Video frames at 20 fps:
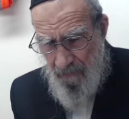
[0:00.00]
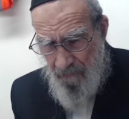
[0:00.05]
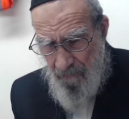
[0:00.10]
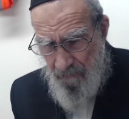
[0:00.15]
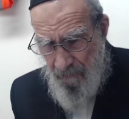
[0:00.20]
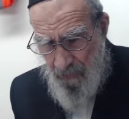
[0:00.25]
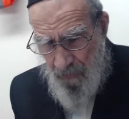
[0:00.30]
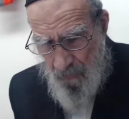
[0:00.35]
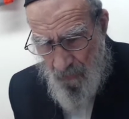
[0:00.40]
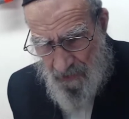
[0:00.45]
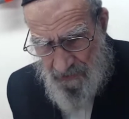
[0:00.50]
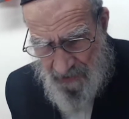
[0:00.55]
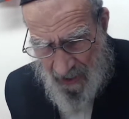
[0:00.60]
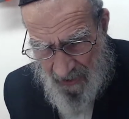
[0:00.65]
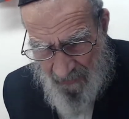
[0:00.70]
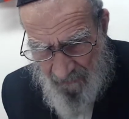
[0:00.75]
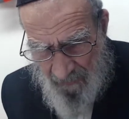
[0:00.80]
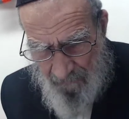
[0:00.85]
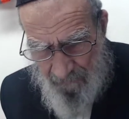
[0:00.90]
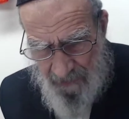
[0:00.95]
Because I
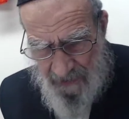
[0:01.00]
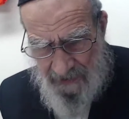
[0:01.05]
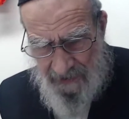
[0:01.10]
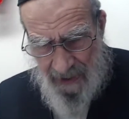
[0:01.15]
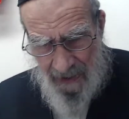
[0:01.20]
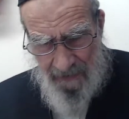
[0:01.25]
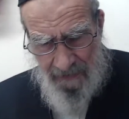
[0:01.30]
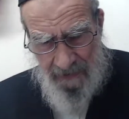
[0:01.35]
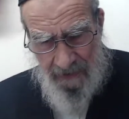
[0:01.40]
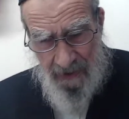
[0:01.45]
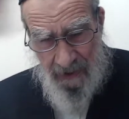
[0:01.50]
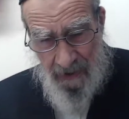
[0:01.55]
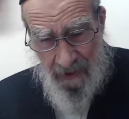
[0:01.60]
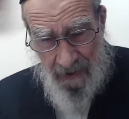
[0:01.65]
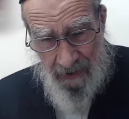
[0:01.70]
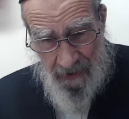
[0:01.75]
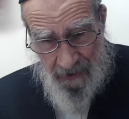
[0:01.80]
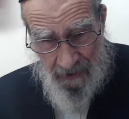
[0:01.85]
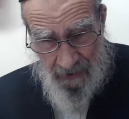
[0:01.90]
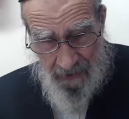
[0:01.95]
represent
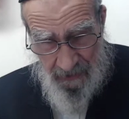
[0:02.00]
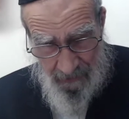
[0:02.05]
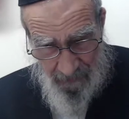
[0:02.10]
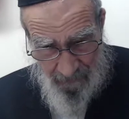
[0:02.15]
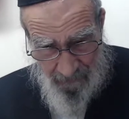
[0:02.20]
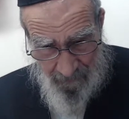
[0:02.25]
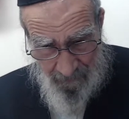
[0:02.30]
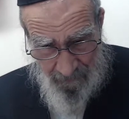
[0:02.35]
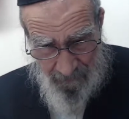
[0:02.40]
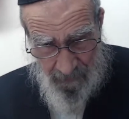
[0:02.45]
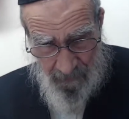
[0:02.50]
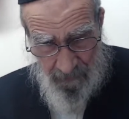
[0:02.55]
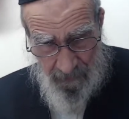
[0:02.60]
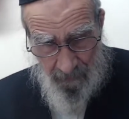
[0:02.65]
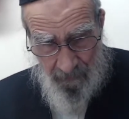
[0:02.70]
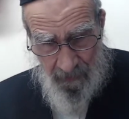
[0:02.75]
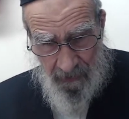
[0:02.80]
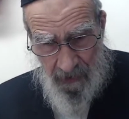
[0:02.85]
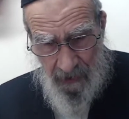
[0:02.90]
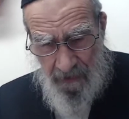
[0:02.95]
the, the
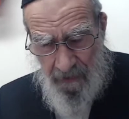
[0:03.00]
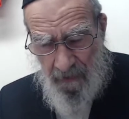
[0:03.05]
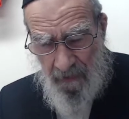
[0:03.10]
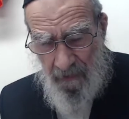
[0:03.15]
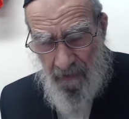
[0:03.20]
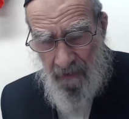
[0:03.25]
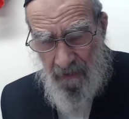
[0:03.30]
beginning.